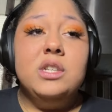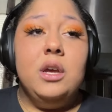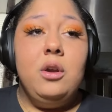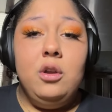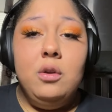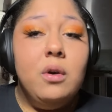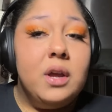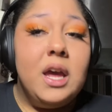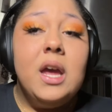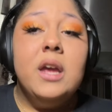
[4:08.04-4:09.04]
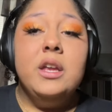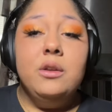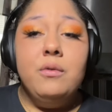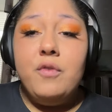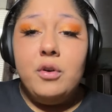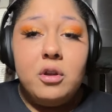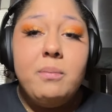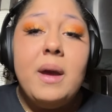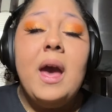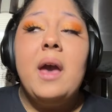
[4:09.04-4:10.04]
He was like, are you okay? Can you feel
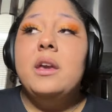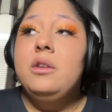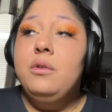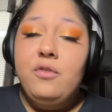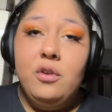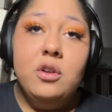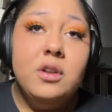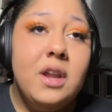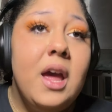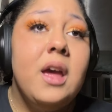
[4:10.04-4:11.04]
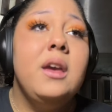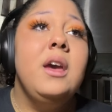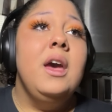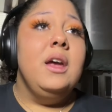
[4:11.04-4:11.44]
your back? Can you feel your neck?